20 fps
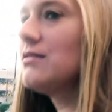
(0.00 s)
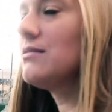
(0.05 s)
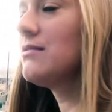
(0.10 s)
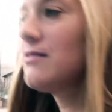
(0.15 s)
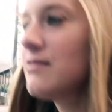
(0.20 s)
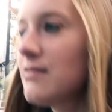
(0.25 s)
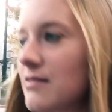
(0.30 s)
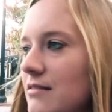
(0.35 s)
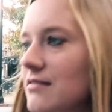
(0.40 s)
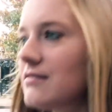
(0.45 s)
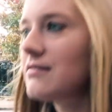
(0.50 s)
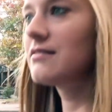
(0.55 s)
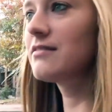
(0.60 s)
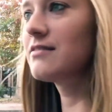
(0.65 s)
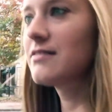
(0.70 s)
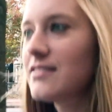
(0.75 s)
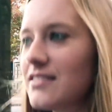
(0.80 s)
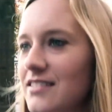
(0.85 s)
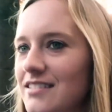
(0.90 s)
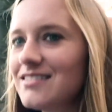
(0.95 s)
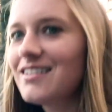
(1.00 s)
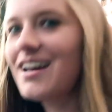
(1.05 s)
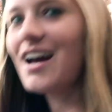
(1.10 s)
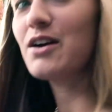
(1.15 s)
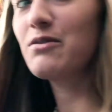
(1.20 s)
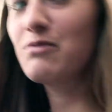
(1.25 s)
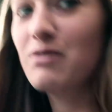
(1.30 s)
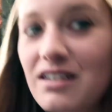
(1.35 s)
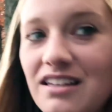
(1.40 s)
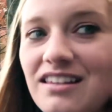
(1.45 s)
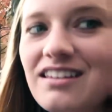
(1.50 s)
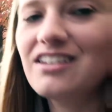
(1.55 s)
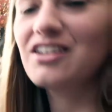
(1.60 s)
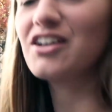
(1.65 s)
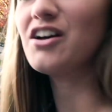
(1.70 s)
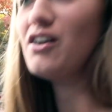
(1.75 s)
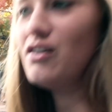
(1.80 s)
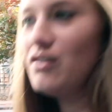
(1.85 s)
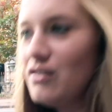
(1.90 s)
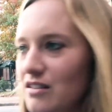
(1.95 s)
I feel like you do secretly really
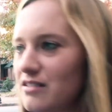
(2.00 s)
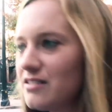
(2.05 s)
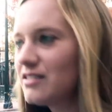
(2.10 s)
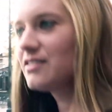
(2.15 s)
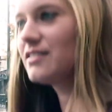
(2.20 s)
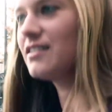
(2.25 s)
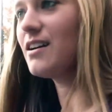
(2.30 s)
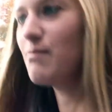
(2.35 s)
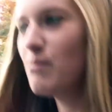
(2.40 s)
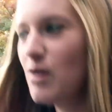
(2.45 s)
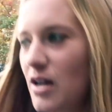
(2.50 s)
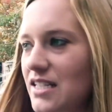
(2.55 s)
want don't. to. I'm